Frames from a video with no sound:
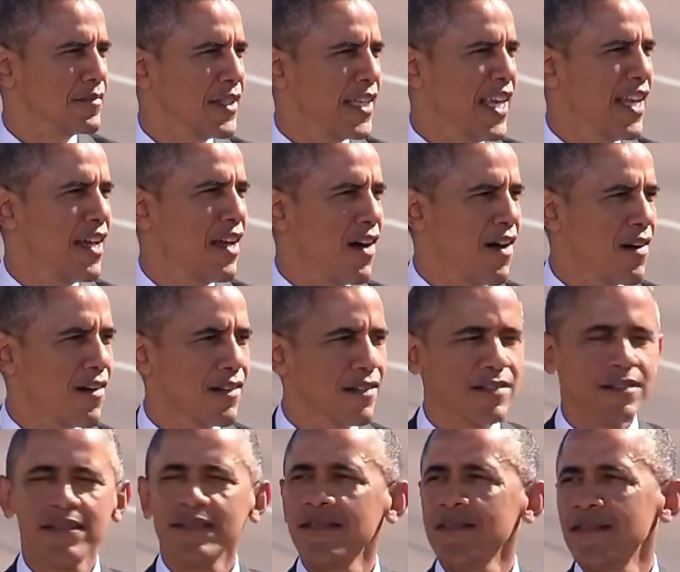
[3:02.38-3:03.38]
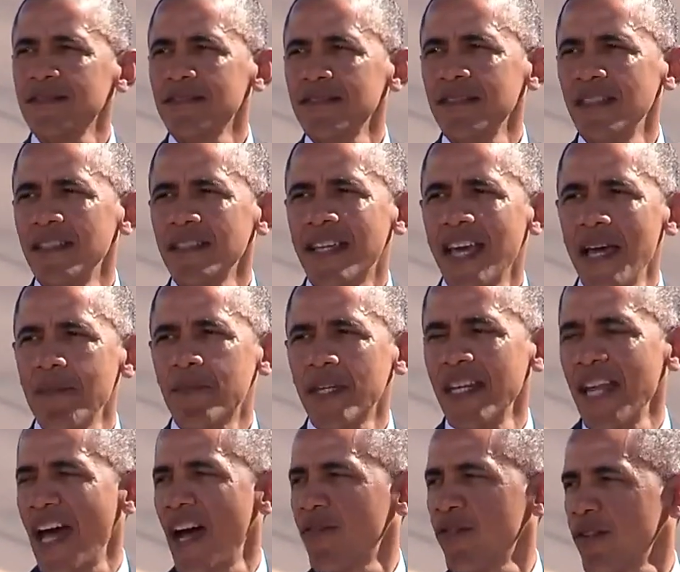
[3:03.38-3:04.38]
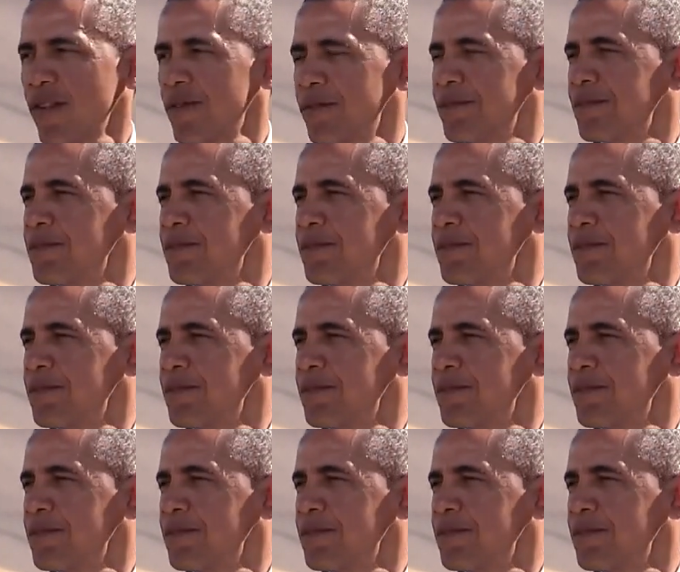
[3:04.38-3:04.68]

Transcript: Kitty Hawk and Cape Canaveral.